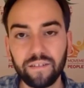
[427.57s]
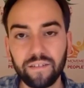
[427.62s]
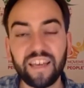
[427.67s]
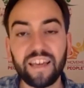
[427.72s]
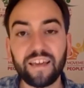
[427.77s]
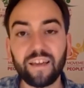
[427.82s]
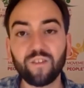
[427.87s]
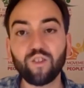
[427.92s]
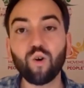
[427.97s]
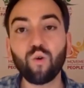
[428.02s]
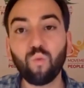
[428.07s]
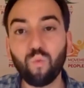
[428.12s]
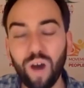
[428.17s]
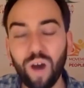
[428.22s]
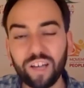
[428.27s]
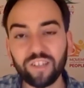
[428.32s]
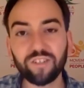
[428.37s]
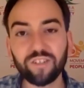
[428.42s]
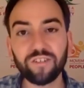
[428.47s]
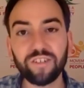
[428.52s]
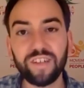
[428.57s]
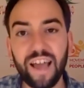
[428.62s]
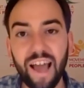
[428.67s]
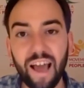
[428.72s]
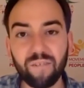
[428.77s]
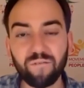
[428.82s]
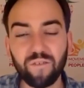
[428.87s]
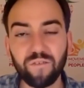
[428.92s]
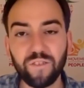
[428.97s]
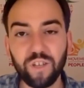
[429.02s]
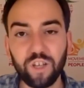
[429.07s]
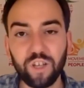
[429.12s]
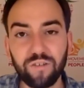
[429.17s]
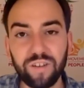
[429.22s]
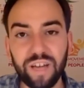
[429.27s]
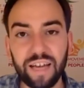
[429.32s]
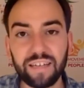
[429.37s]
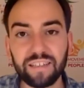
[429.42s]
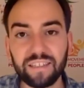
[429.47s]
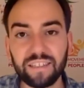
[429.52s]
The western half of the
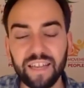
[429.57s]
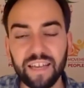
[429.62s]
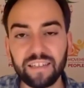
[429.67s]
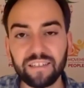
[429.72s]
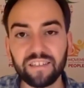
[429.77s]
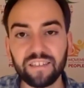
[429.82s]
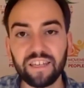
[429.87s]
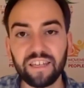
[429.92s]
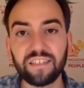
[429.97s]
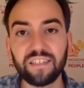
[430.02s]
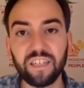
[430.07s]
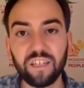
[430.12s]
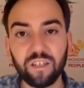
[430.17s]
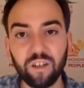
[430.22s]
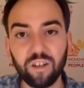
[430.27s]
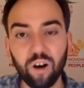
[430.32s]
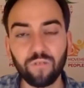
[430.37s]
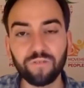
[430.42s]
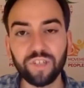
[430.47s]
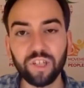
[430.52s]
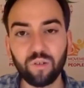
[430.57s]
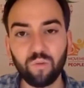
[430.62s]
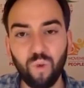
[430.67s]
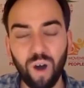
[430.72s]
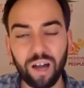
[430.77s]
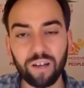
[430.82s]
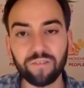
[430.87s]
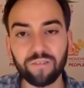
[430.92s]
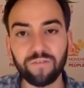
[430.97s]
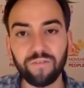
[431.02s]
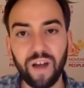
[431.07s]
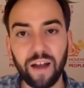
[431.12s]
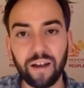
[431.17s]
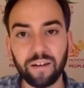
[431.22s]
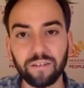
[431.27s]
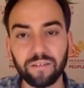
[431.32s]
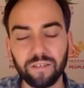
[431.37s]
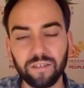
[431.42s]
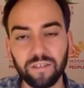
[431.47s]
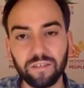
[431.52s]
United States is engulfed in
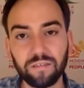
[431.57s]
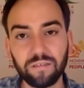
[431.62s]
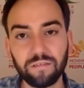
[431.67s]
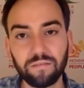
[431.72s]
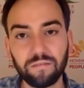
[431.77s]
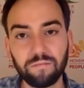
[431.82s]
wildfires.